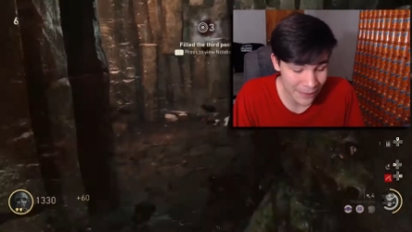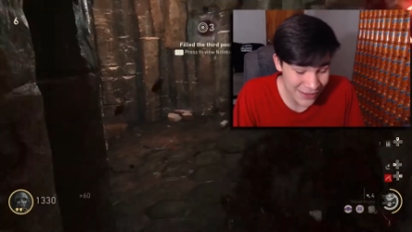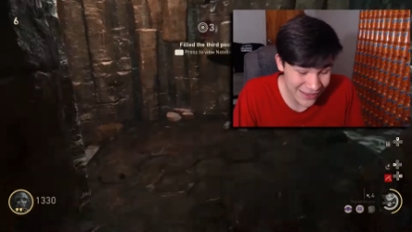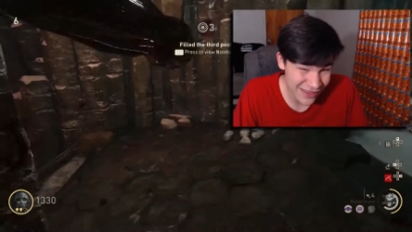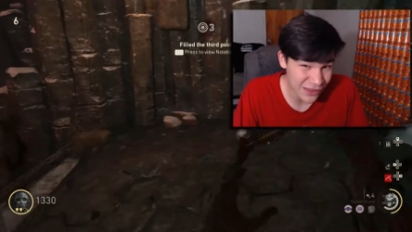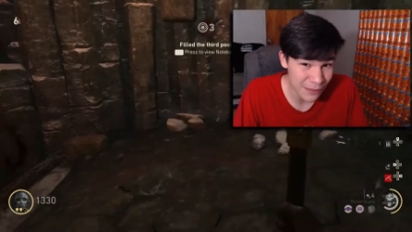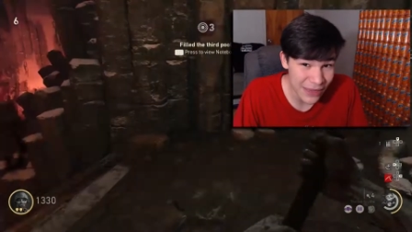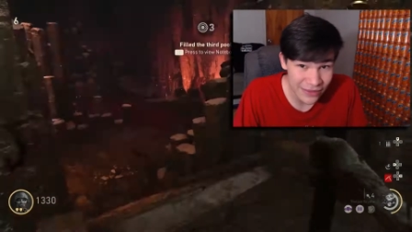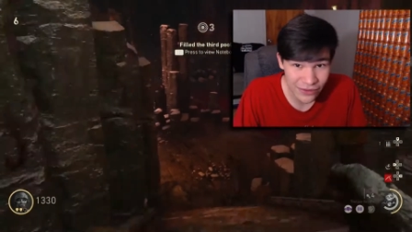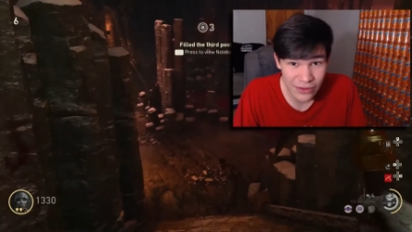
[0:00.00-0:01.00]
I mean, it's not the
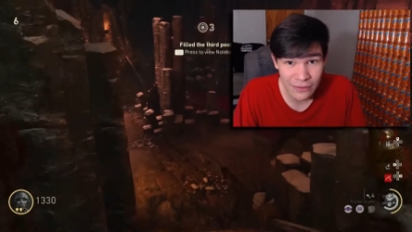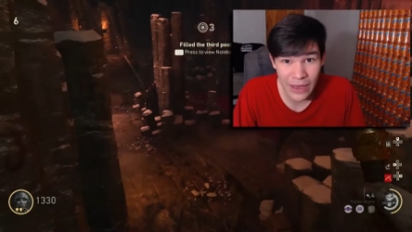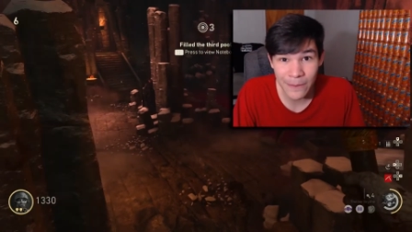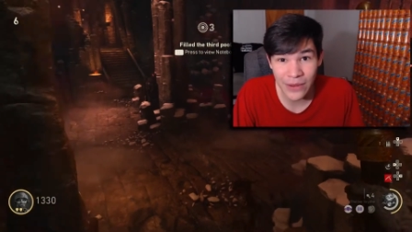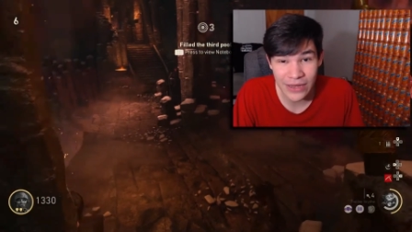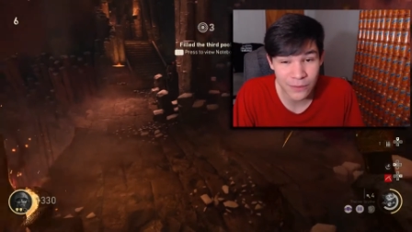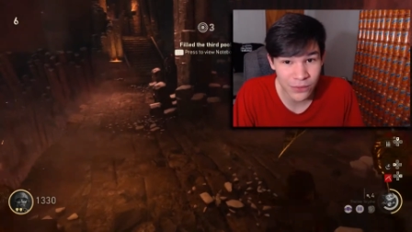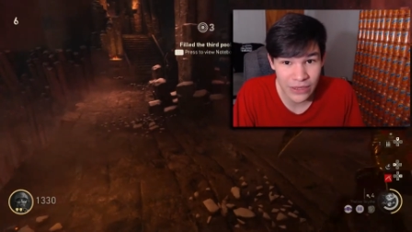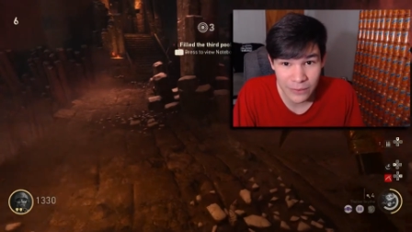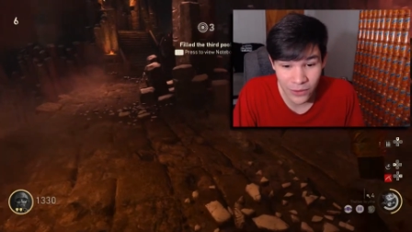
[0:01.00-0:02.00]
best looking map, but it's
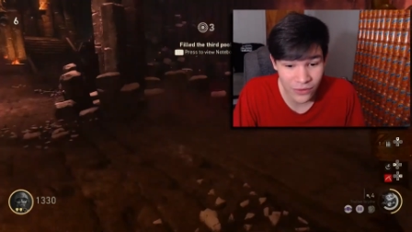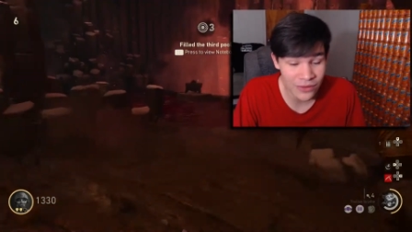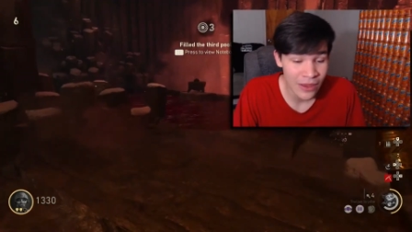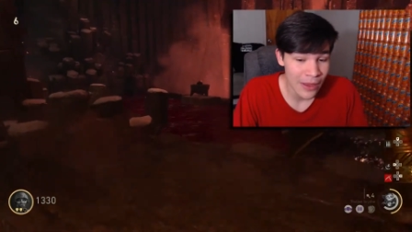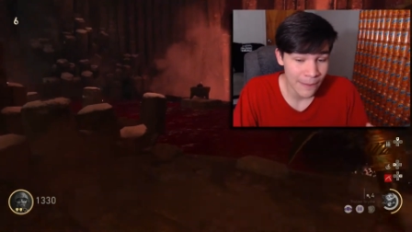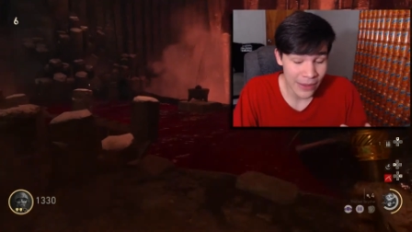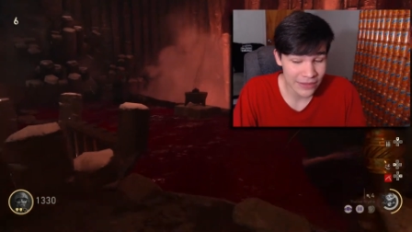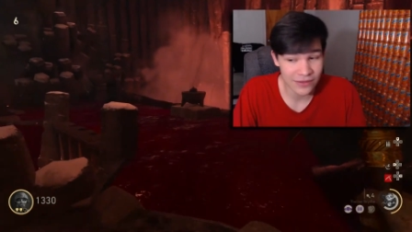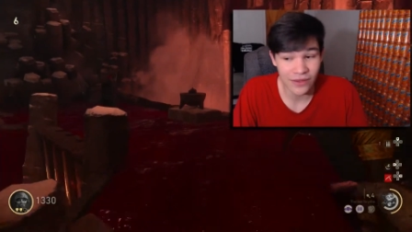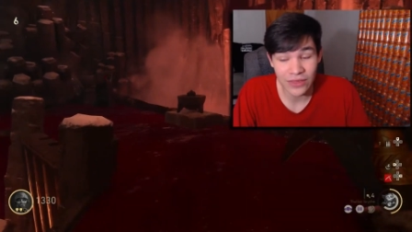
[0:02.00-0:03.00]
pretty good
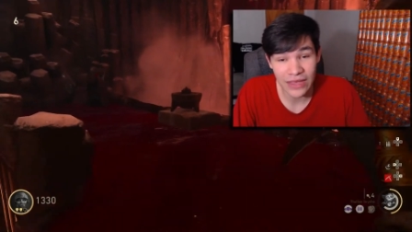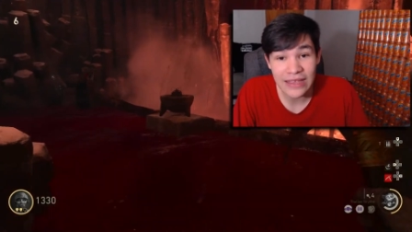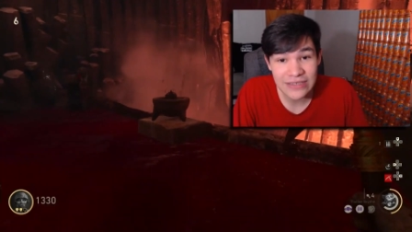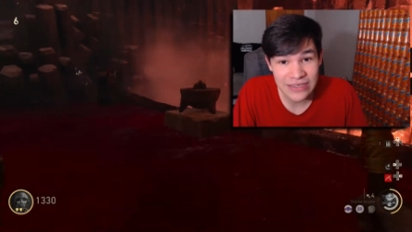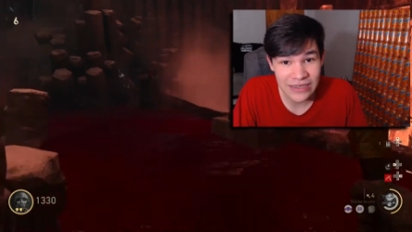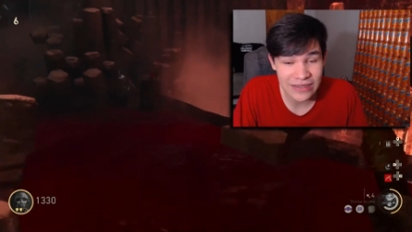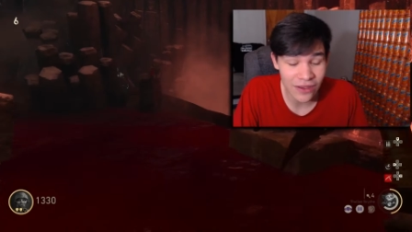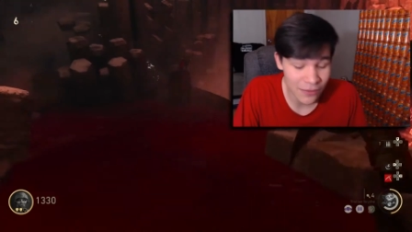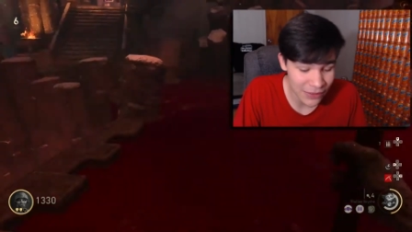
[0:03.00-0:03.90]
based on the engine it's on,